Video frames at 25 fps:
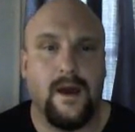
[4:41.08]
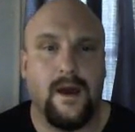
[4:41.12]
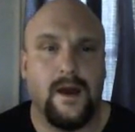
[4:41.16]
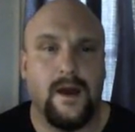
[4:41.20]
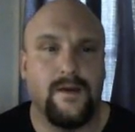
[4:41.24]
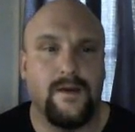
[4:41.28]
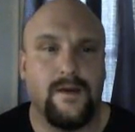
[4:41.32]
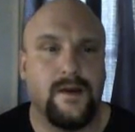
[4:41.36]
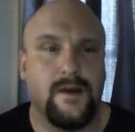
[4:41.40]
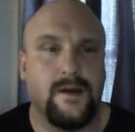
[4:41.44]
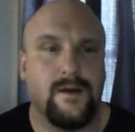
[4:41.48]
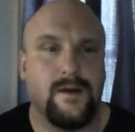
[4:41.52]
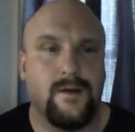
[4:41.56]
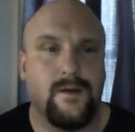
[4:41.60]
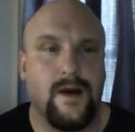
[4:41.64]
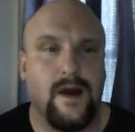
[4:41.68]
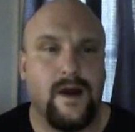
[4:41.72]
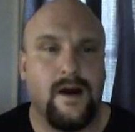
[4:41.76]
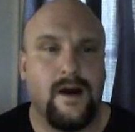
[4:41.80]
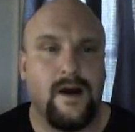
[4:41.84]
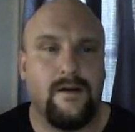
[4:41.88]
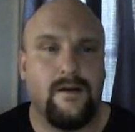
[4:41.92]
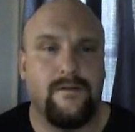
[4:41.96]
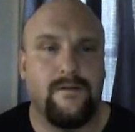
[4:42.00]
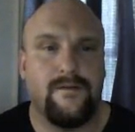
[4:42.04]
And then you
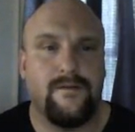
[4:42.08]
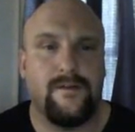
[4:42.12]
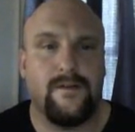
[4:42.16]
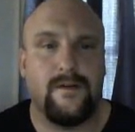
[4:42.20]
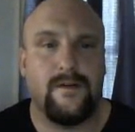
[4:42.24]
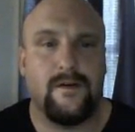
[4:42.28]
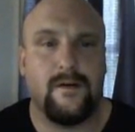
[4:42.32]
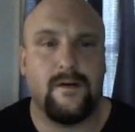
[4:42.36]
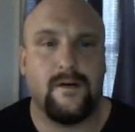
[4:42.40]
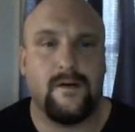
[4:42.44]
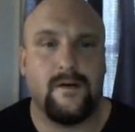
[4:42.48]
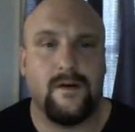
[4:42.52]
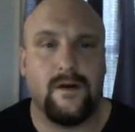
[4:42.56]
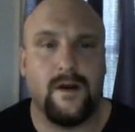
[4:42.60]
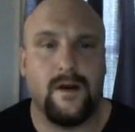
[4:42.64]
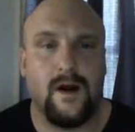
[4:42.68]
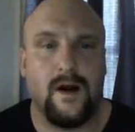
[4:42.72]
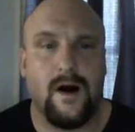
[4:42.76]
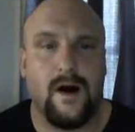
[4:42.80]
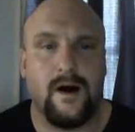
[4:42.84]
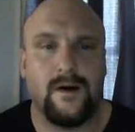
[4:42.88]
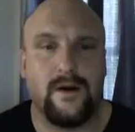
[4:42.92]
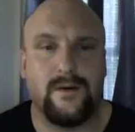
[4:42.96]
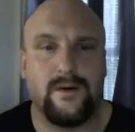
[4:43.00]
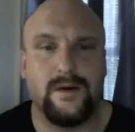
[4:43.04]
have an
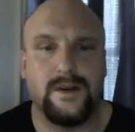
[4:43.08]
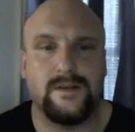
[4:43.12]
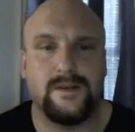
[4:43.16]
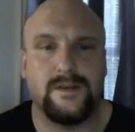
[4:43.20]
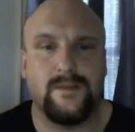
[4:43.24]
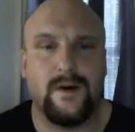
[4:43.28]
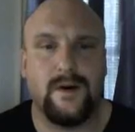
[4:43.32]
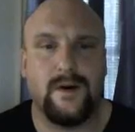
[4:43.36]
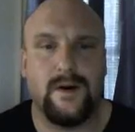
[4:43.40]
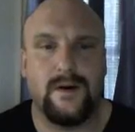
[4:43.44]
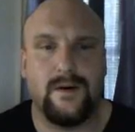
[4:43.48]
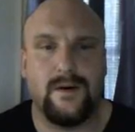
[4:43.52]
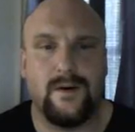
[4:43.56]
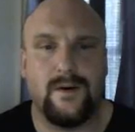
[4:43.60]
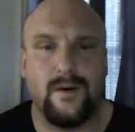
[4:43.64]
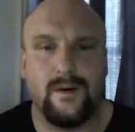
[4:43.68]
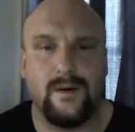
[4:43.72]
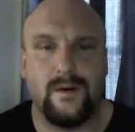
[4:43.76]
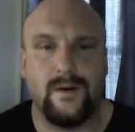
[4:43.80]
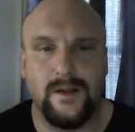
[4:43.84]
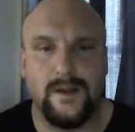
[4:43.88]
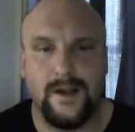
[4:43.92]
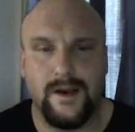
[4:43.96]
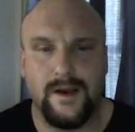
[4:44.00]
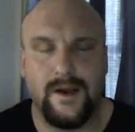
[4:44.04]
autoresponder or
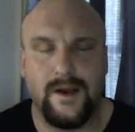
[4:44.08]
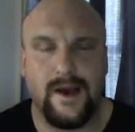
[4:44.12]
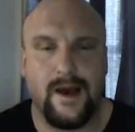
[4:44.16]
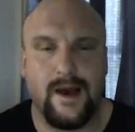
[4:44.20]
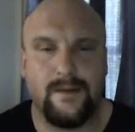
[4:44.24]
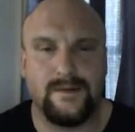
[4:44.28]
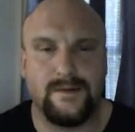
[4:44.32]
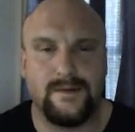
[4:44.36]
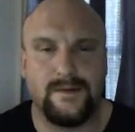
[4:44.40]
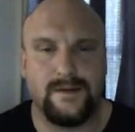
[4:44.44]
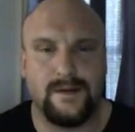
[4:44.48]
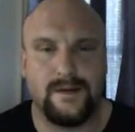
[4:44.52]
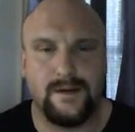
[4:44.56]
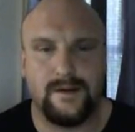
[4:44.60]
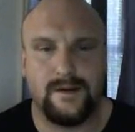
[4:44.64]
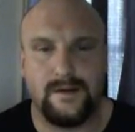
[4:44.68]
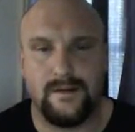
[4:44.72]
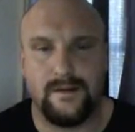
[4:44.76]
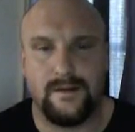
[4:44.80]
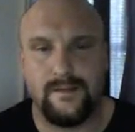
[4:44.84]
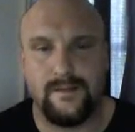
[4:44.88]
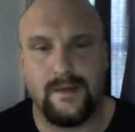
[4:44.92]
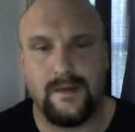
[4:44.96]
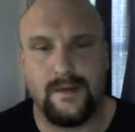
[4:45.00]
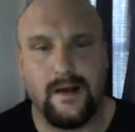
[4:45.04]
lead capture
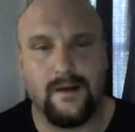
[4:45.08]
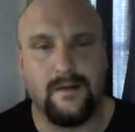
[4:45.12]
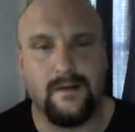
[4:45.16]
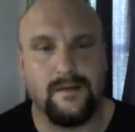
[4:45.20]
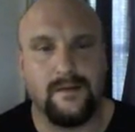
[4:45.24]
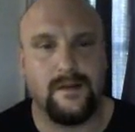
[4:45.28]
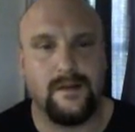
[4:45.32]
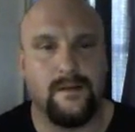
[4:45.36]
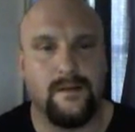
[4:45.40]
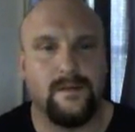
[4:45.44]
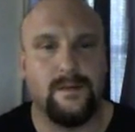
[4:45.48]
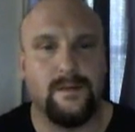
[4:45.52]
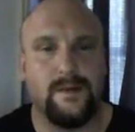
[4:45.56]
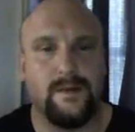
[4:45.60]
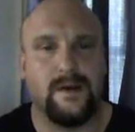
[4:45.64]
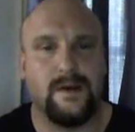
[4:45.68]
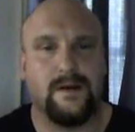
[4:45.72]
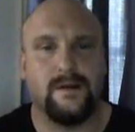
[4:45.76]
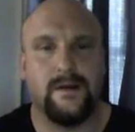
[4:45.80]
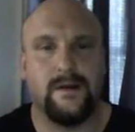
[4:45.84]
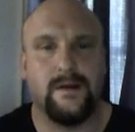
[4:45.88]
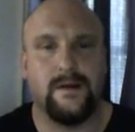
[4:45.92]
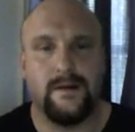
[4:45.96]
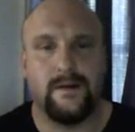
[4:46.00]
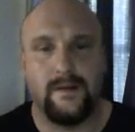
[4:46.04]
system. Now, let me be
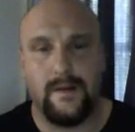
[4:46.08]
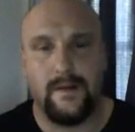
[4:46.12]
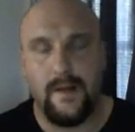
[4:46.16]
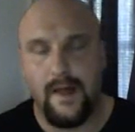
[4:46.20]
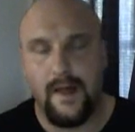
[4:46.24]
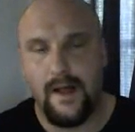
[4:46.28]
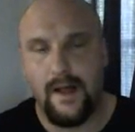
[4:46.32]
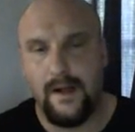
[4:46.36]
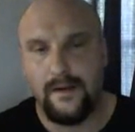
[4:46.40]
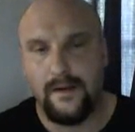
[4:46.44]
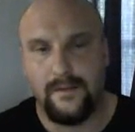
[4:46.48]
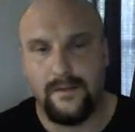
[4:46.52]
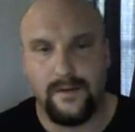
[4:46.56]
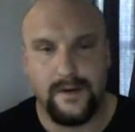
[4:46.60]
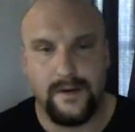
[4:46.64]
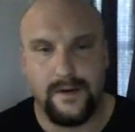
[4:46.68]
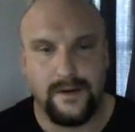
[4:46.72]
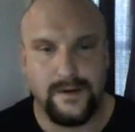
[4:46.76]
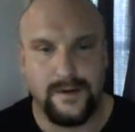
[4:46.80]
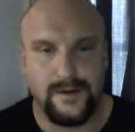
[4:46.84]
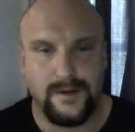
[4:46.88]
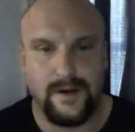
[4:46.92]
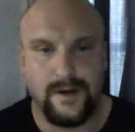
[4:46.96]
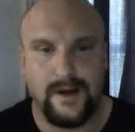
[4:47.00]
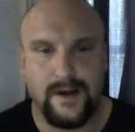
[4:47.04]
clear. When you
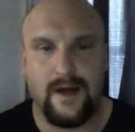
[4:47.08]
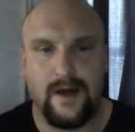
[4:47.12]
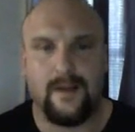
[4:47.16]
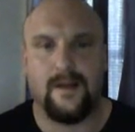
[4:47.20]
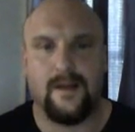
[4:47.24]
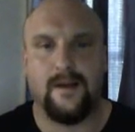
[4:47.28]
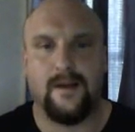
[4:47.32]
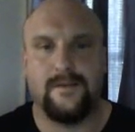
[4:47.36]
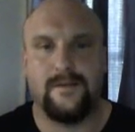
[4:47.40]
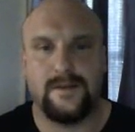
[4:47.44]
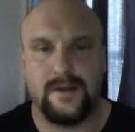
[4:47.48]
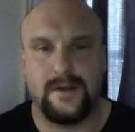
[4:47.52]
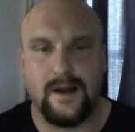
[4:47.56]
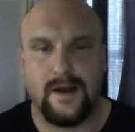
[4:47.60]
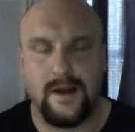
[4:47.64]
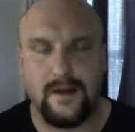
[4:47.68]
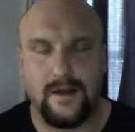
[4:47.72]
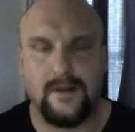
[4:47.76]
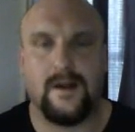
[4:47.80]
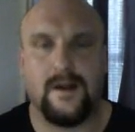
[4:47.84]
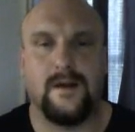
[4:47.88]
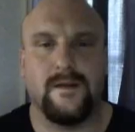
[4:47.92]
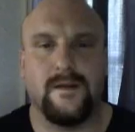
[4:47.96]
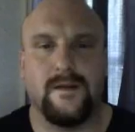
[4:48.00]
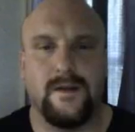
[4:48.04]
join Now Lifestyle
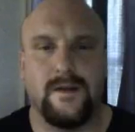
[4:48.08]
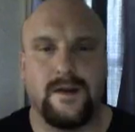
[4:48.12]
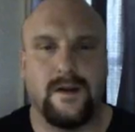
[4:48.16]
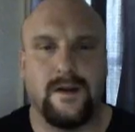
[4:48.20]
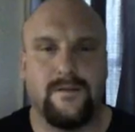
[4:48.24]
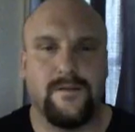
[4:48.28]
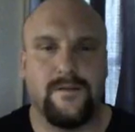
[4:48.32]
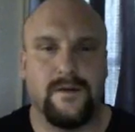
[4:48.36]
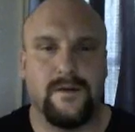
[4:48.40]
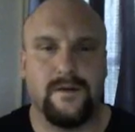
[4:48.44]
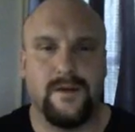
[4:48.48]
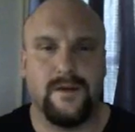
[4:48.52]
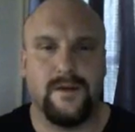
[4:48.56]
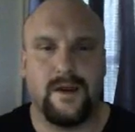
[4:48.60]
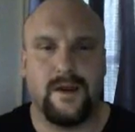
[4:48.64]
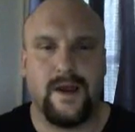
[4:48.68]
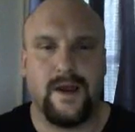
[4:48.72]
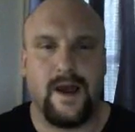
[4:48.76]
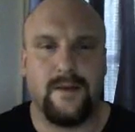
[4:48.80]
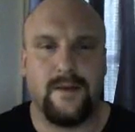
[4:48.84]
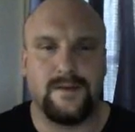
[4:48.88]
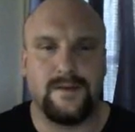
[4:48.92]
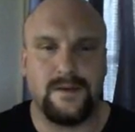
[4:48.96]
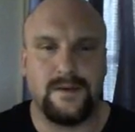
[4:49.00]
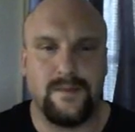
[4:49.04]
and all the done-for-you lead
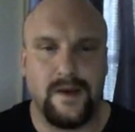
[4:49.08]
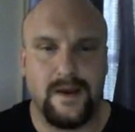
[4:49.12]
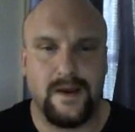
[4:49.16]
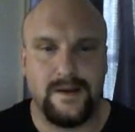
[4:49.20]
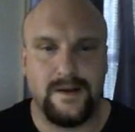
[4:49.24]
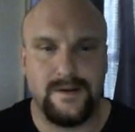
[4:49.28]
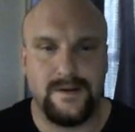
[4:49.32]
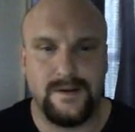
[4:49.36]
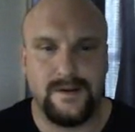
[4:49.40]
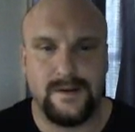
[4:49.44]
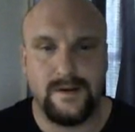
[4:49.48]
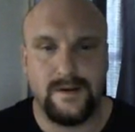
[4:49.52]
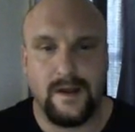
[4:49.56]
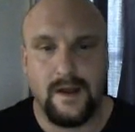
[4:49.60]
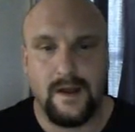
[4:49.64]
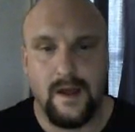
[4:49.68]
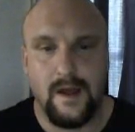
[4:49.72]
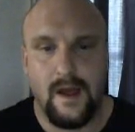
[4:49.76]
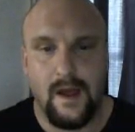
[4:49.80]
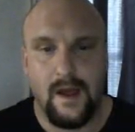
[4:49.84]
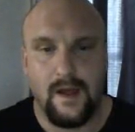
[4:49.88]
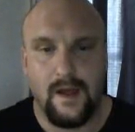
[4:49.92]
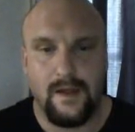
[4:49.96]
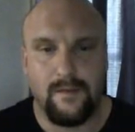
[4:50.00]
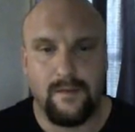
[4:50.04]
capture pages,
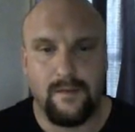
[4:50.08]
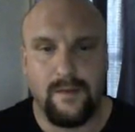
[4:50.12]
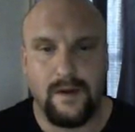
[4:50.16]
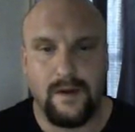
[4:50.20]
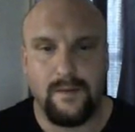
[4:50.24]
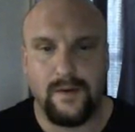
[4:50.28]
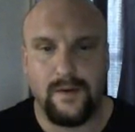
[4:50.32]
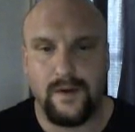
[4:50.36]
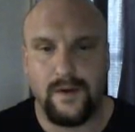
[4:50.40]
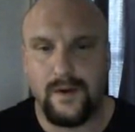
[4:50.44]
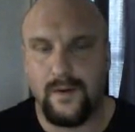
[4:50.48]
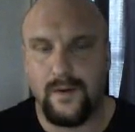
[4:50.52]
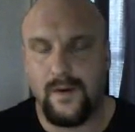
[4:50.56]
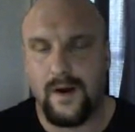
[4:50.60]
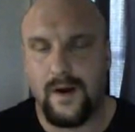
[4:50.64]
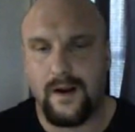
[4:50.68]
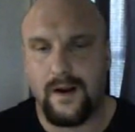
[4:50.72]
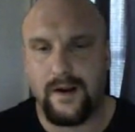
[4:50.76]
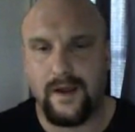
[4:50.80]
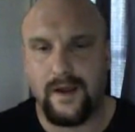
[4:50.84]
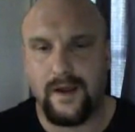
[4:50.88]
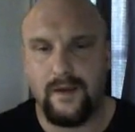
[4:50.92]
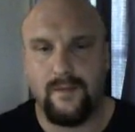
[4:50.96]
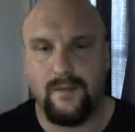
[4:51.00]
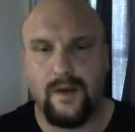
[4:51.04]
the people you
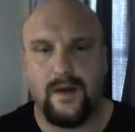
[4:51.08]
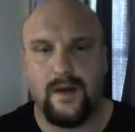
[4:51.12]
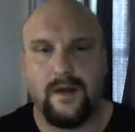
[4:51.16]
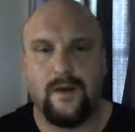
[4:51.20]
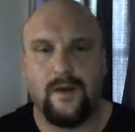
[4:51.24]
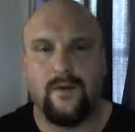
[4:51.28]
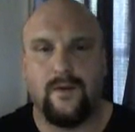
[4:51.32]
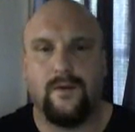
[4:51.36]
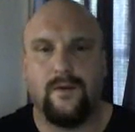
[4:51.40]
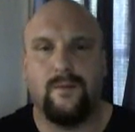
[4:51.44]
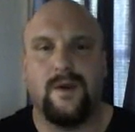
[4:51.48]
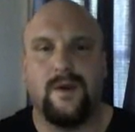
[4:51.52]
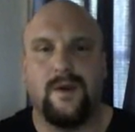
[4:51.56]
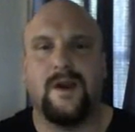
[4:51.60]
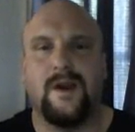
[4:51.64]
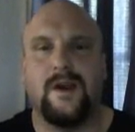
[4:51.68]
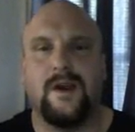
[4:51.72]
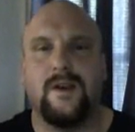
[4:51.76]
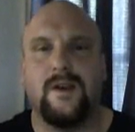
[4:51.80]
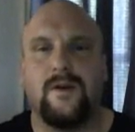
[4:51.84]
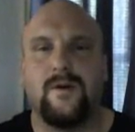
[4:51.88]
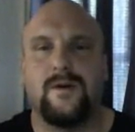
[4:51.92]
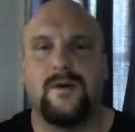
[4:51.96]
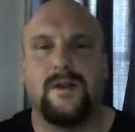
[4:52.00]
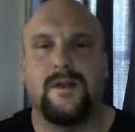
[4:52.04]
are emailing will be
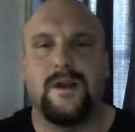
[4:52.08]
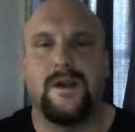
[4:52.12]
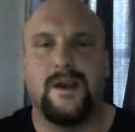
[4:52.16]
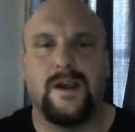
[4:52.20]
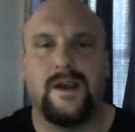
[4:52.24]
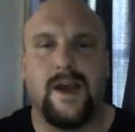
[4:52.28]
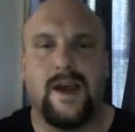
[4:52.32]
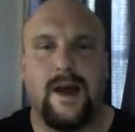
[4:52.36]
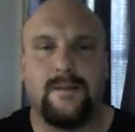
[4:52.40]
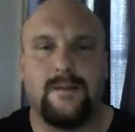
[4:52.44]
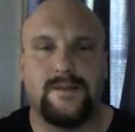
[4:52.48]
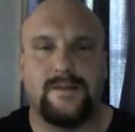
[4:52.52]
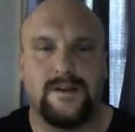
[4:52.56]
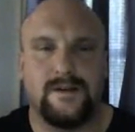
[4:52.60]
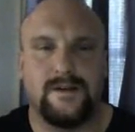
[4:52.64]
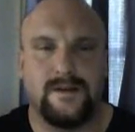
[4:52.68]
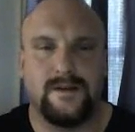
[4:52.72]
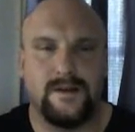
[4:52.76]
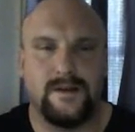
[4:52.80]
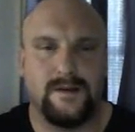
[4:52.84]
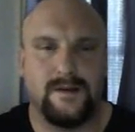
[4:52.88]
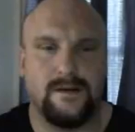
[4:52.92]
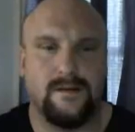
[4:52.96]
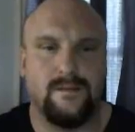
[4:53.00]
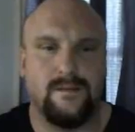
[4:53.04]
in your lead capture
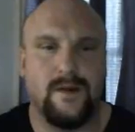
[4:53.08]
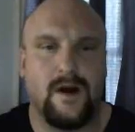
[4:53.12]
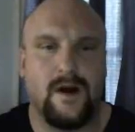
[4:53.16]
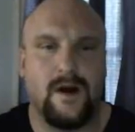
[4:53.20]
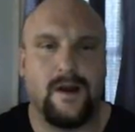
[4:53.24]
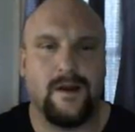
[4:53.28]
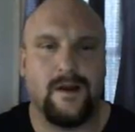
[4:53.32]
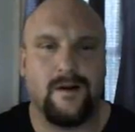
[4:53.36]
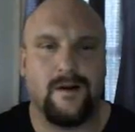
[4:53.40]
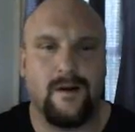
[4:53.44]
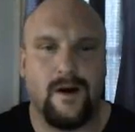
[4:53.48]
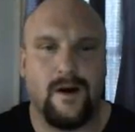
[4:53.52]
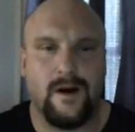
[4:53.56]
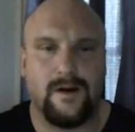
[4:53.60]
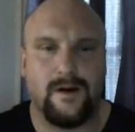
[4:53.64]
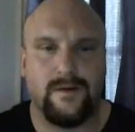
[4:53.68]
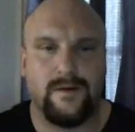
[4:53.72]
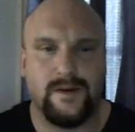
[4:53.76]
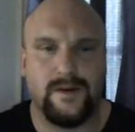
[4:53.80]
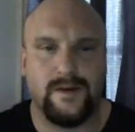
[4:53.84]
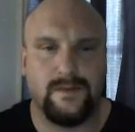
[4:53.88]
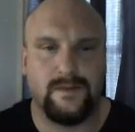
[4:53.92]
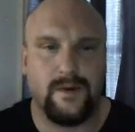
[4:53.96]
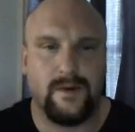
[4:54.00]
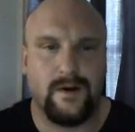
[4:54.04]
system, not your
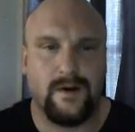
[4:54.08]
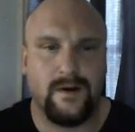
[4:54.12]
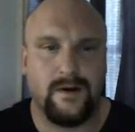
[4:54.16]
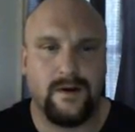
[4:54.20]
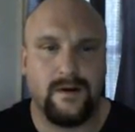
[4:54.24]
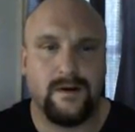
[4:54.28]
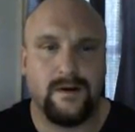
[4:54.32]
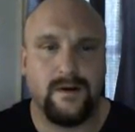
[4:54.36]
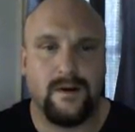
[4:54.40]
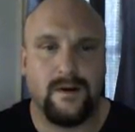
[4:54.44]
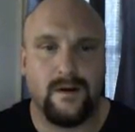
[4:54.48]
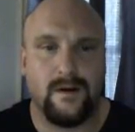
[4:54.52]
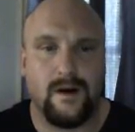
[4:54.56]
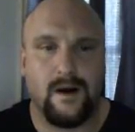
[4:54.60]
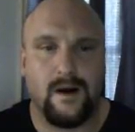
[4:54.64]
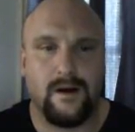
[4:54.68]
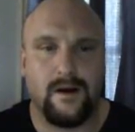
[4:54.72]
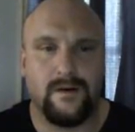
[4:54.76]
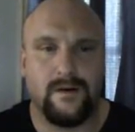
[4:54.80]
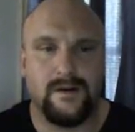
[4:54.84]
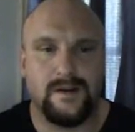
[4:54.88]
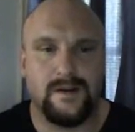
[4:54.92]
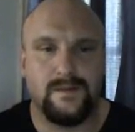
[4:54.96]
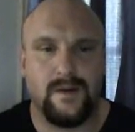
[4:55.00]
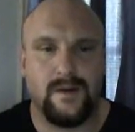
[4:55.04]
autoresponder. Your
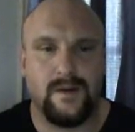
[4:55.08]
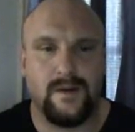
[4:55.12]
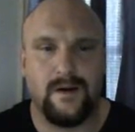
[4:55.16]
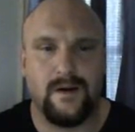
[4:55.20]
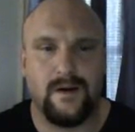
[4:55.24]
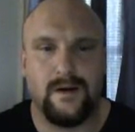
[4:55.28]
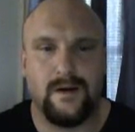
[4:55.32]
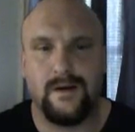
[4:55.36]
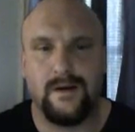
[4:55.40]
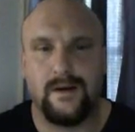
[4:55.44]
autoresponder